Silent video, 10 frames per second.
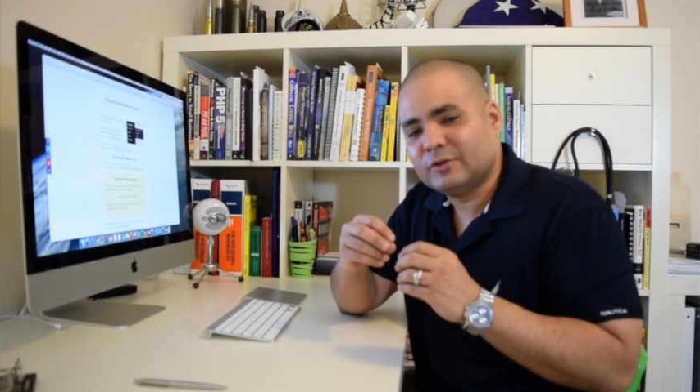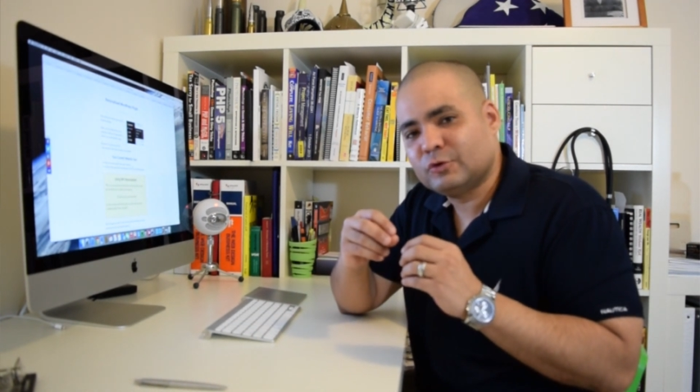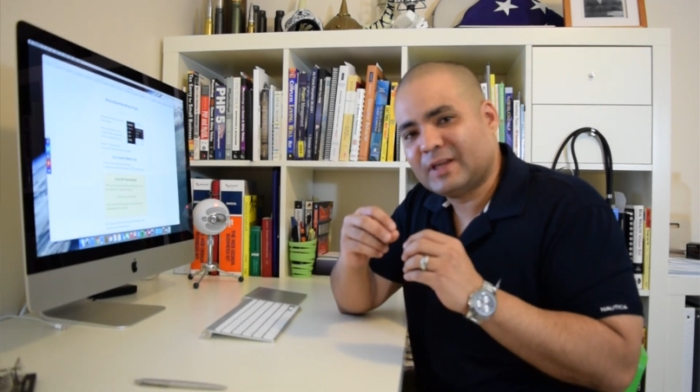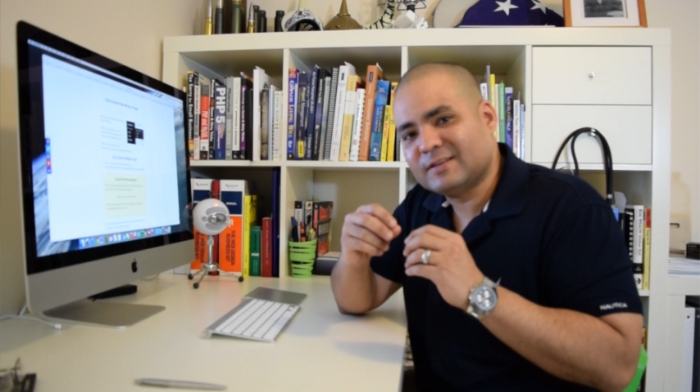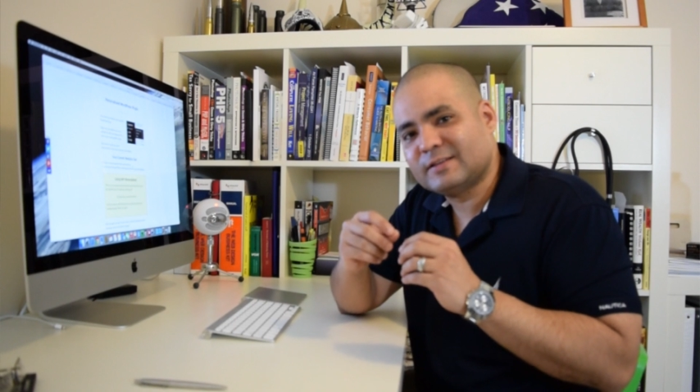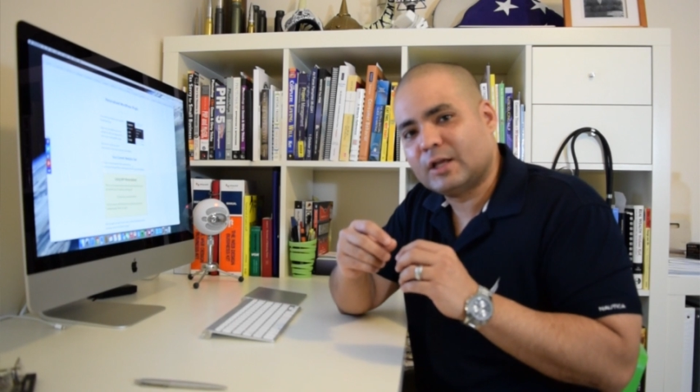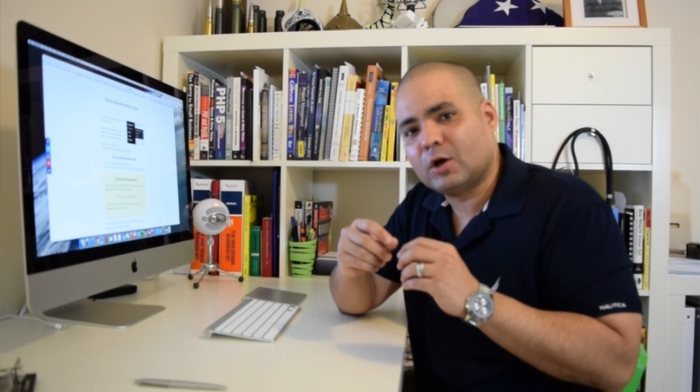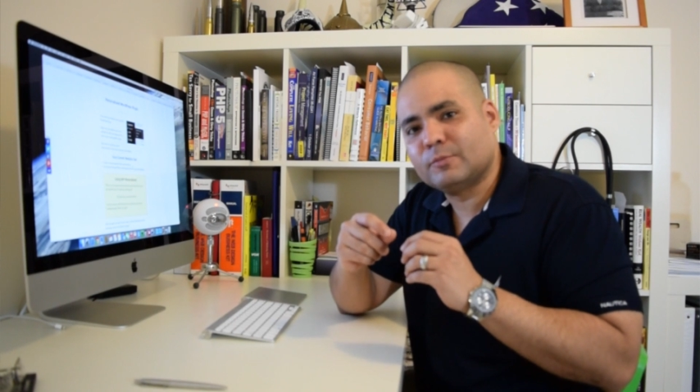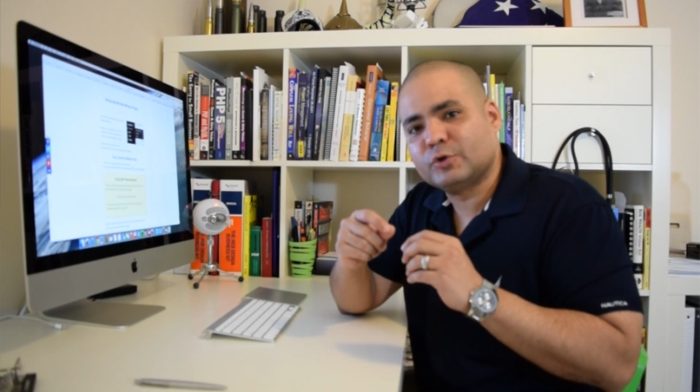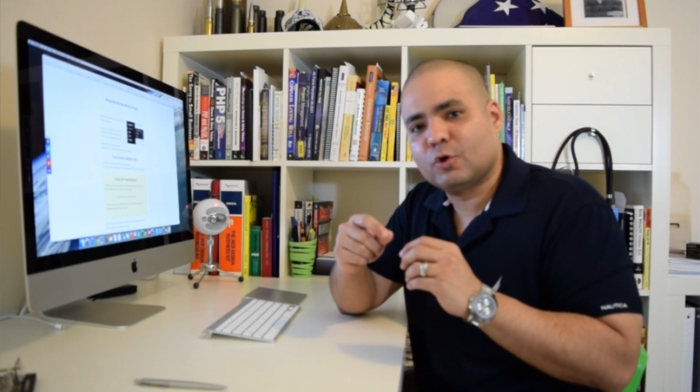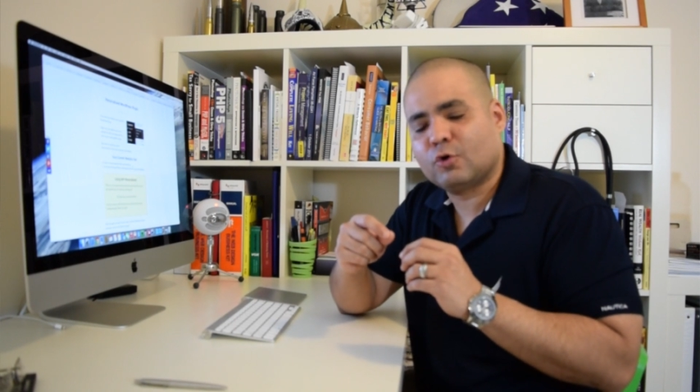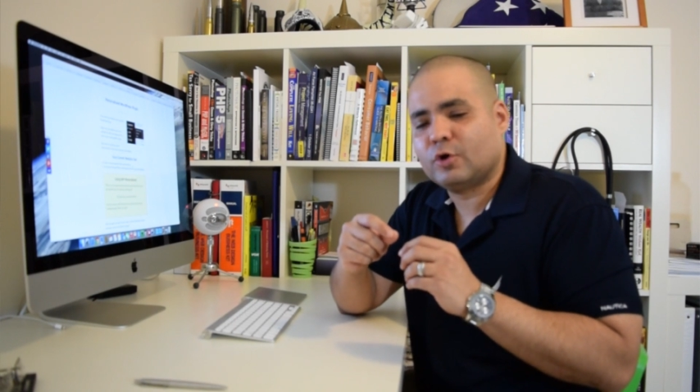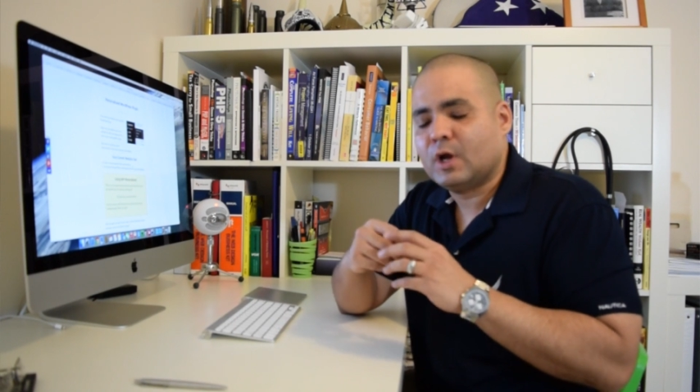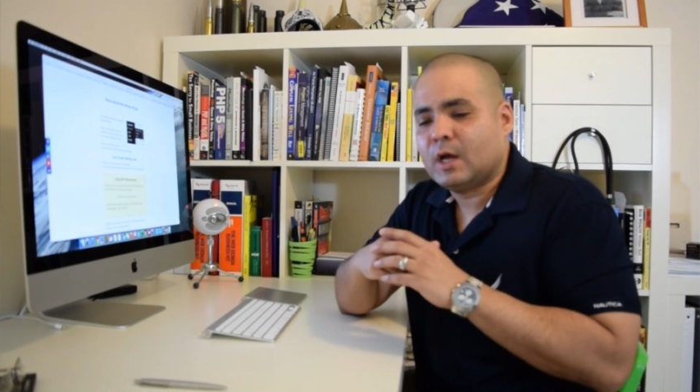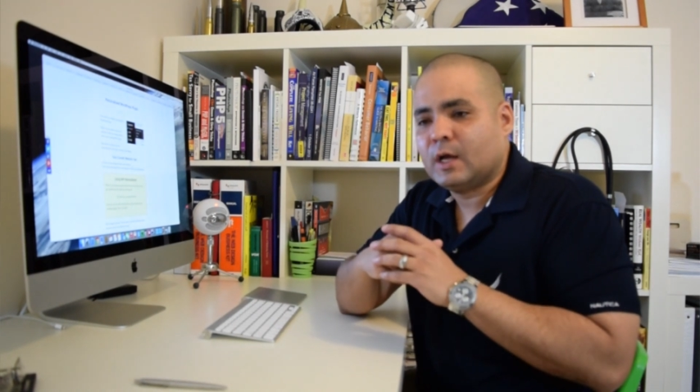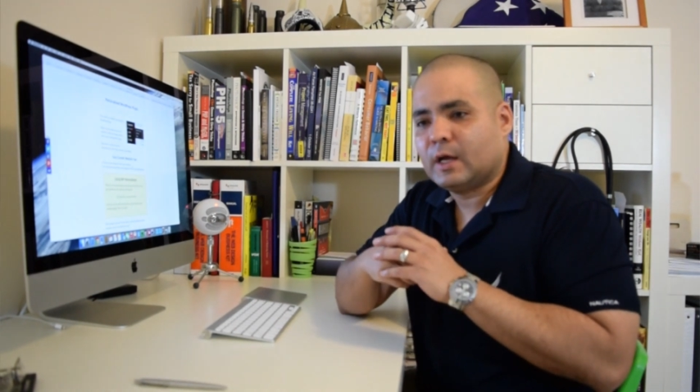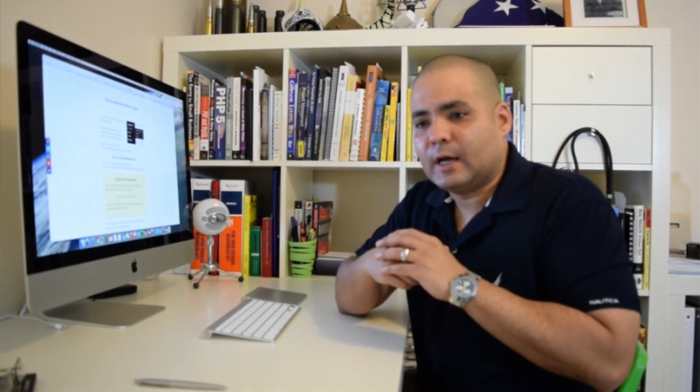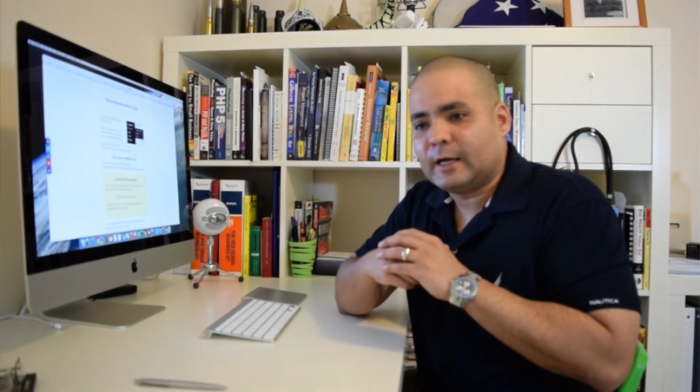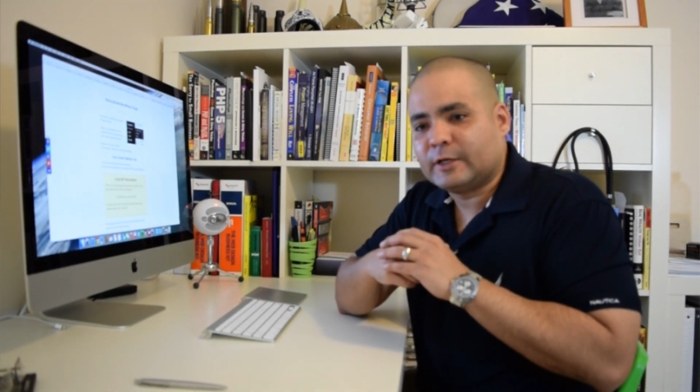You can set up your uh,